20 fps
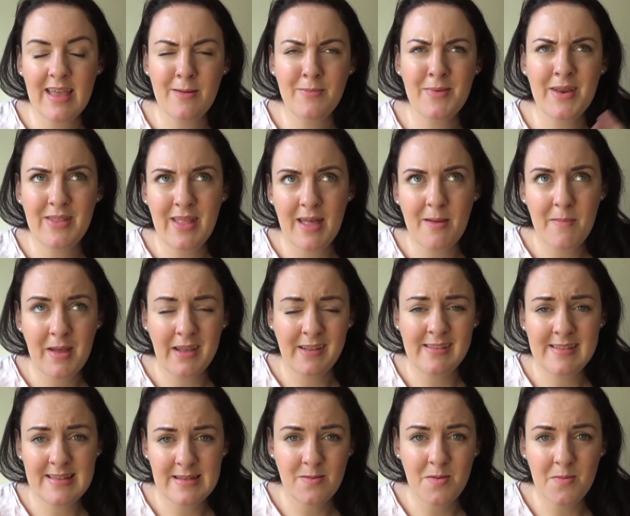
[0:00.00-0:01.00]
them. Now that
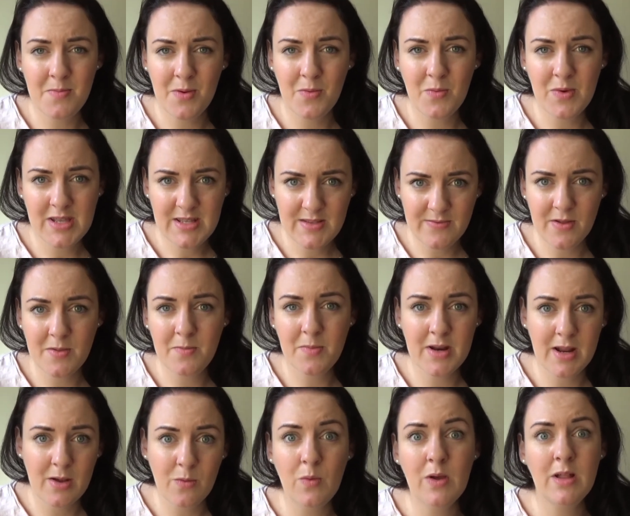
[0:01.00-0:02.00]
might seem a bit wasteful,
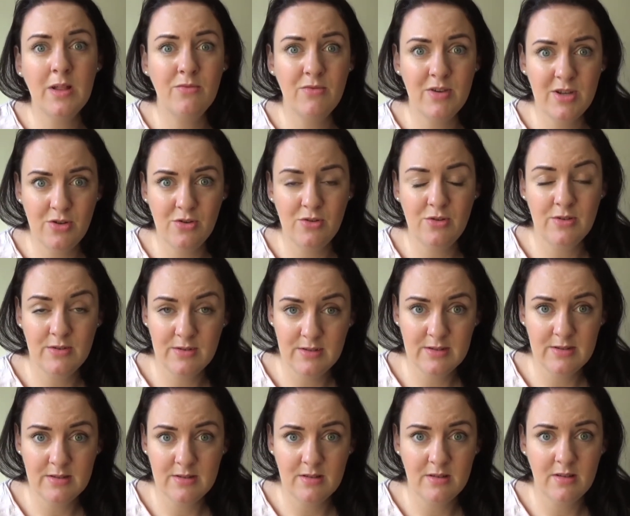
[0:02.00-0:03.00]
but I will
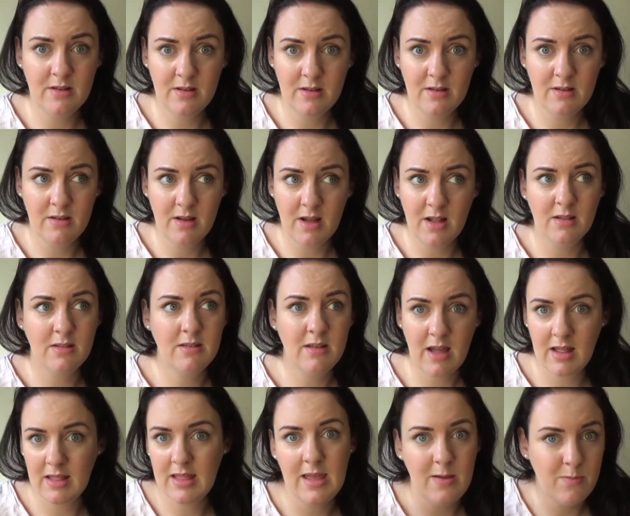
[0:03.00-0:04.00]
reuse. I'll
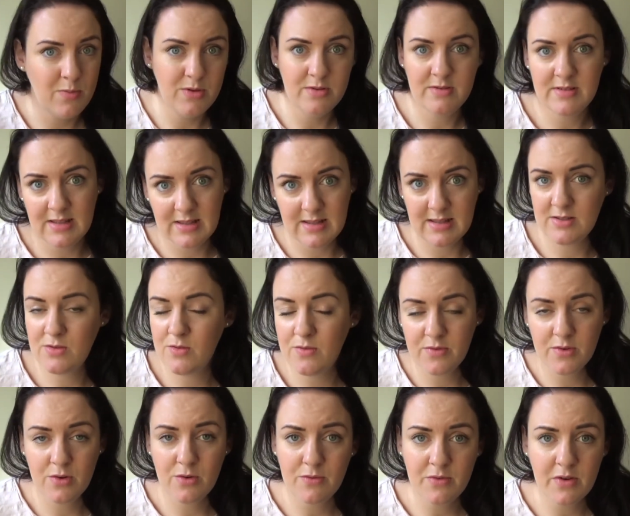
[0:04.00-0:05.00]
keep using these
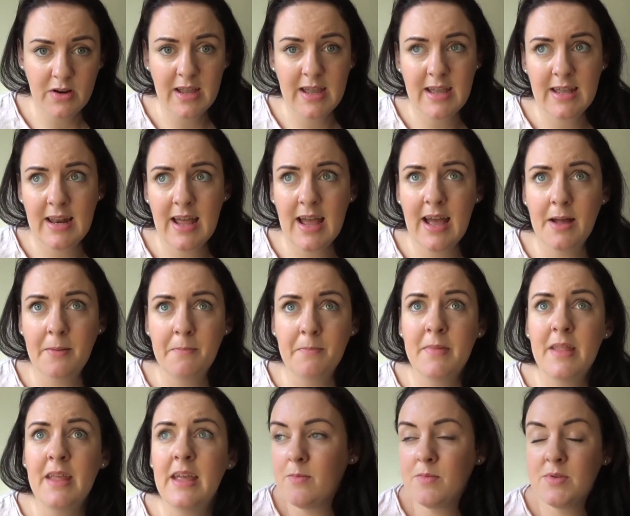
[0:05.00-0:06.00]
over and over again.
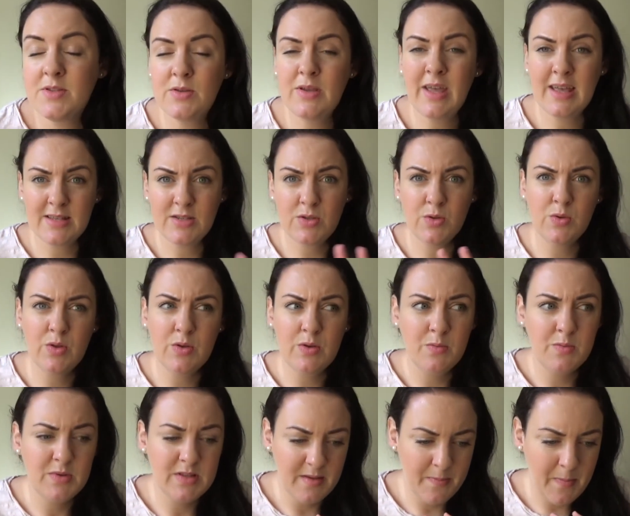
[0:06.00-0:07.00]
So
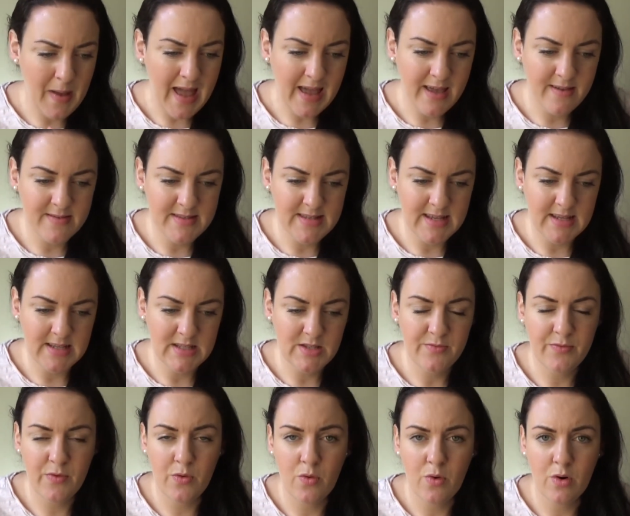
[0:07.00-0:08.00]
that was a pack of six
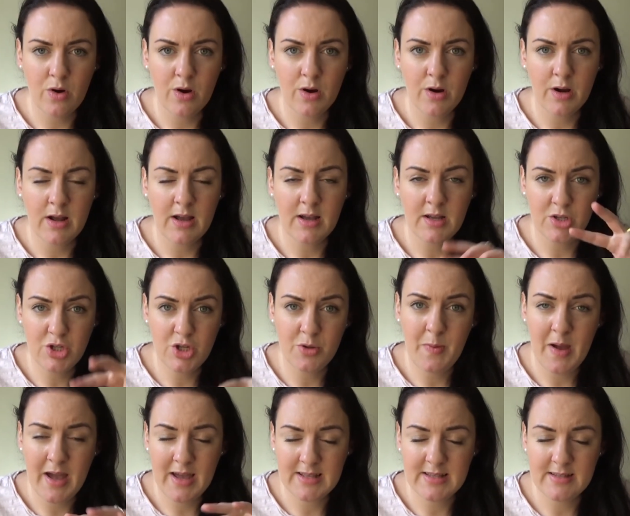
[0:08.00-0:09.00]
for, I got two
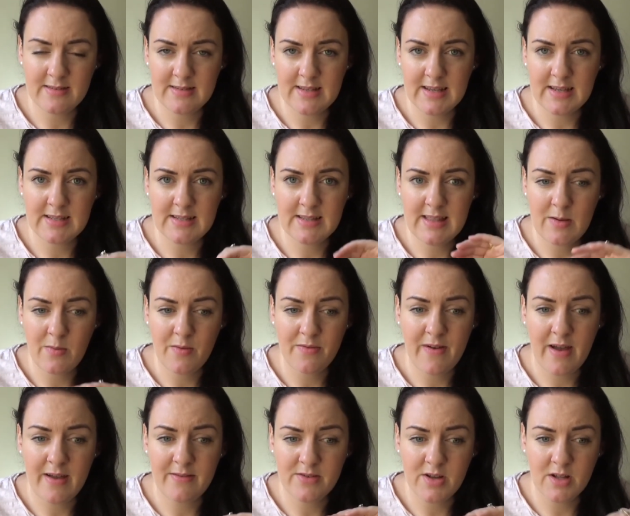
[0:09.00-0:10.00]
packs of six, they were
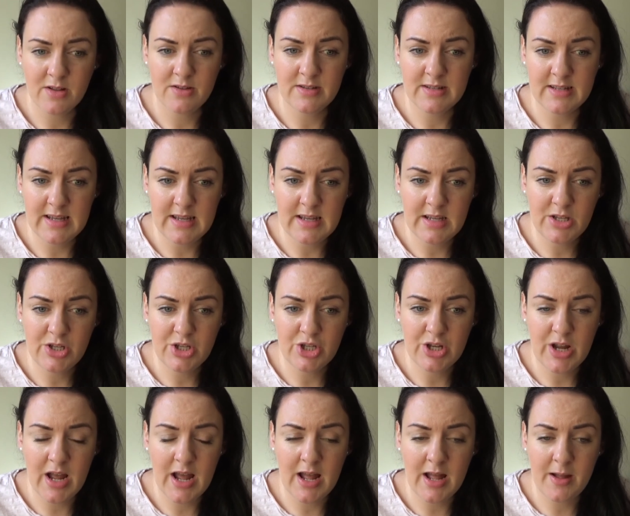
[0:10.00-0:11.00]
$5
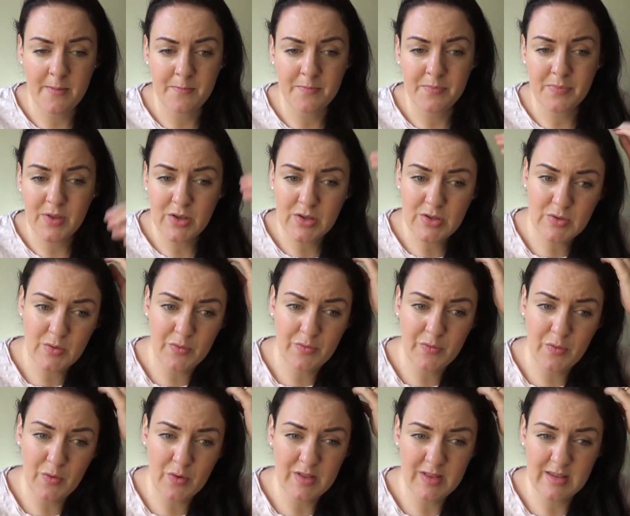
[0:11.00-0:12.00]
each. So
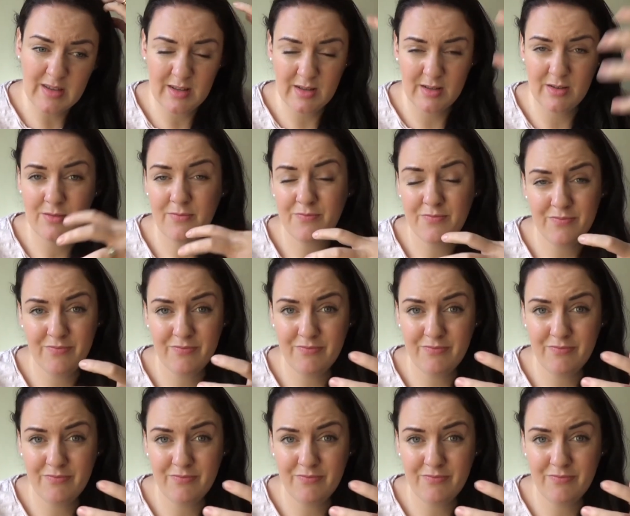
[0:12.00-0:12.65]
for the